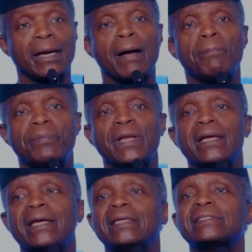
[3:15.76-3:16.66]
can
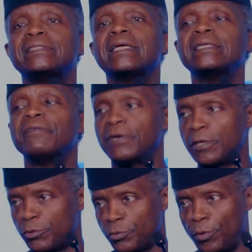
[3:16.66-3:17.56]
play a
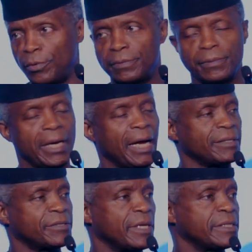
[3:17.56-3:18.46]
significant role
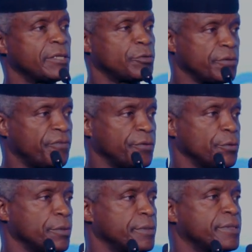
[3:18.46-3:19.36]
as transition
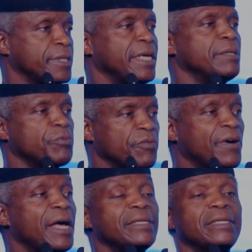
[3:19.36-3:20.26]
fuels in
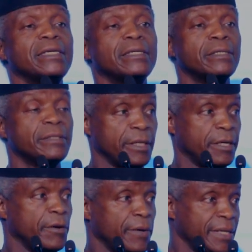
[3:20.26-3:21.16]
providing
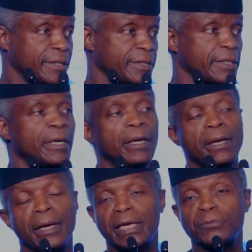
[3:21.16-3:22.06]
secure energy,
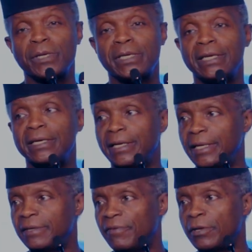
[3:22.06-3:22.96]
especially
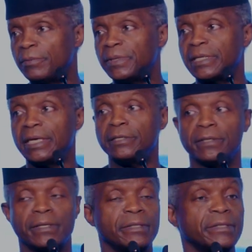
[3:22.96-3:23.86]
in developing
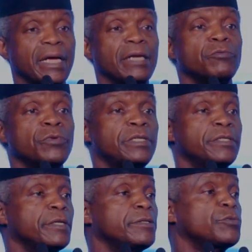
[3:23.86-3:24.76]
nations and
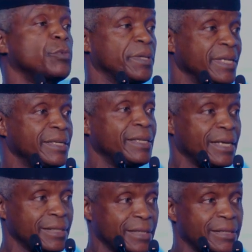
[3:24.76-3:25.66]
regions with little
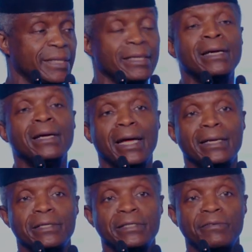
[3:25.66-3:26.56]
existing
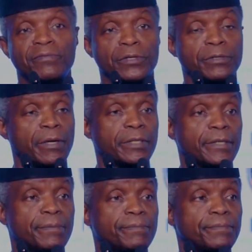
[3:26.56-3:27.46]
energy
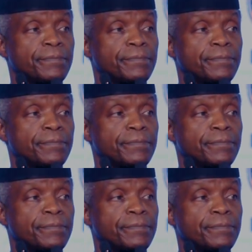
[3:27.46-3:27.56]
infrastructure.